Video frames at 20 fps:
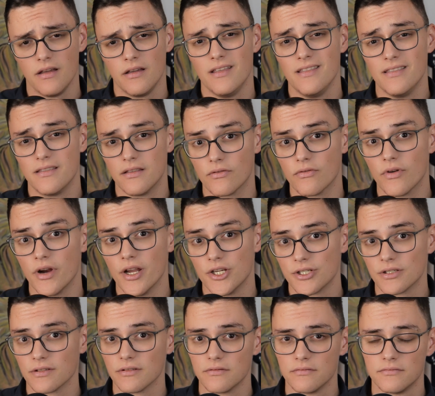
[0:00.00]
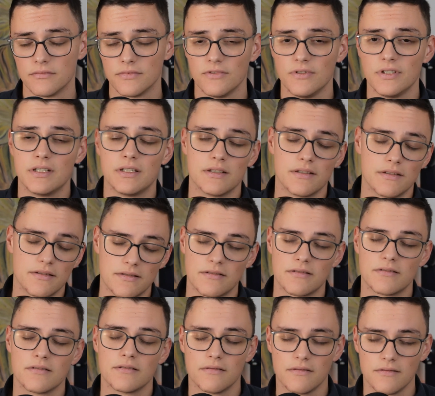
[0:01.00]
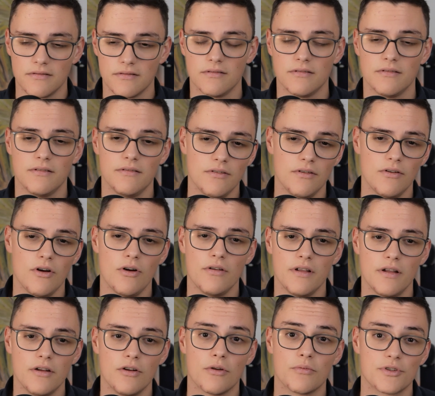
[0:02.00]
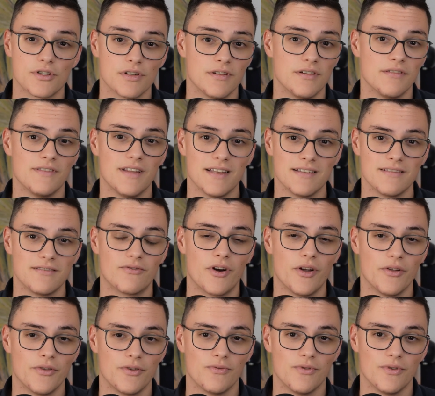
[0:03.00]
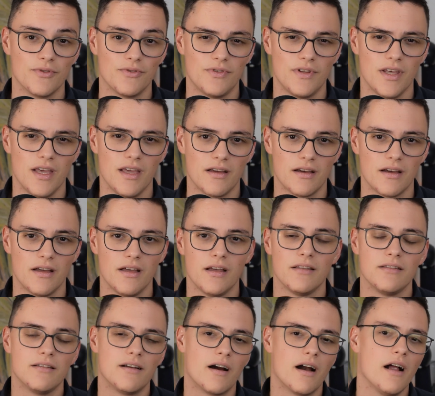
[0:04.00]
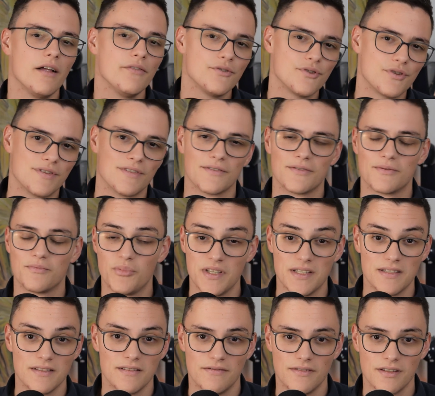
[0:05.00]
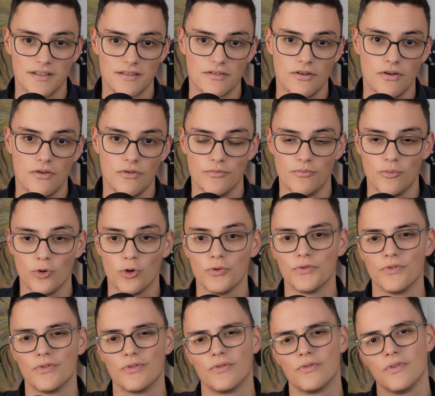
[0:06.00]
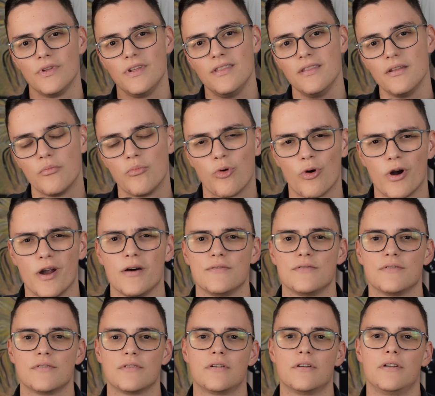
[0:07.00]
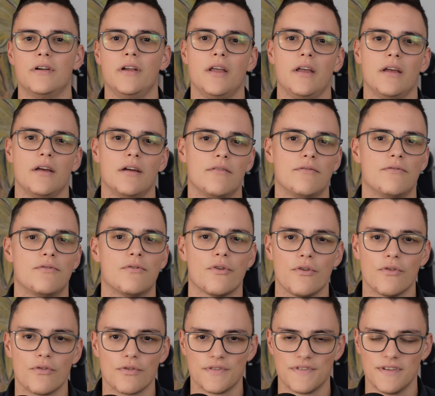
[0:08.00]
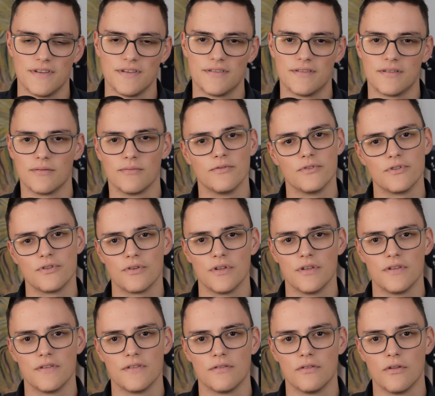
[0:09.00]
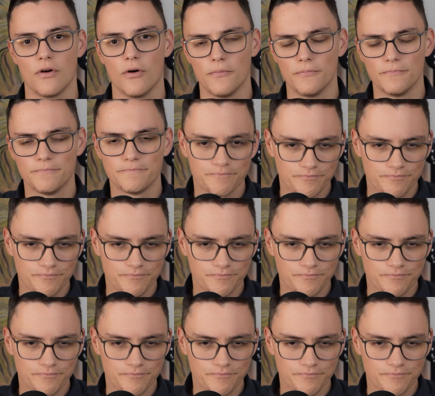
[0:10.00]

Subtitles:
integration, which is an option if that's the route you want to take. There are hundreds of spins of VS Code, both in the browser for your system, which you can install.